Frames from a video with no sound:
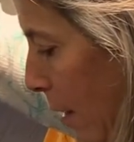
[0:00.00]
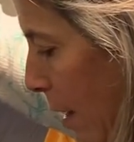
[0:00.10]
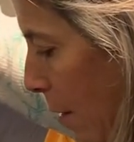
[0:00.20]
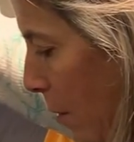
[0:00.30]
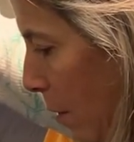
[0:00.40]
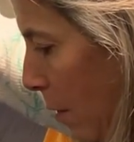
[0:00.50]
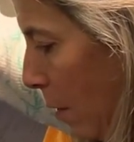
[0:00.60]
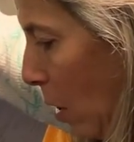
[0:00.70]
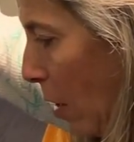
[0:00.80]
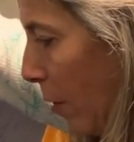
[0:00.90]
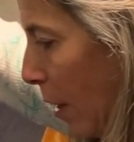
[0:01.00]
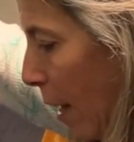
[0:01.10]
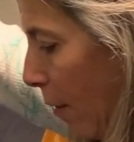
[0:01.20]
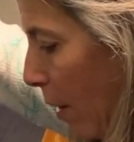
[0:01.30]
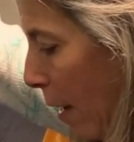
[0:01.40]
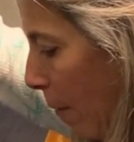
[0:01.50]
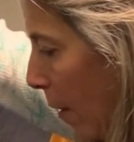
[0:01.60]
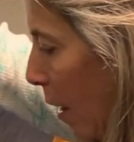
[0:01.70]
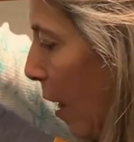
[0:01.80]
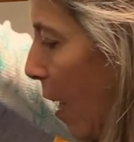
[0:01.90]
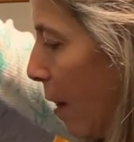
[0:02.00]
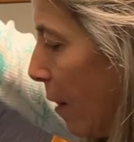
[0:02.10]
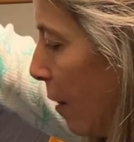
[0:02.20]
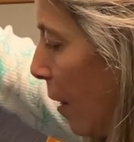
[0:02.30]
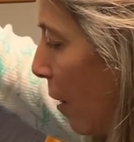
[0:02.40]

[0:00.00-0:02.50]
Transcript: I would love to have that. Again, this thing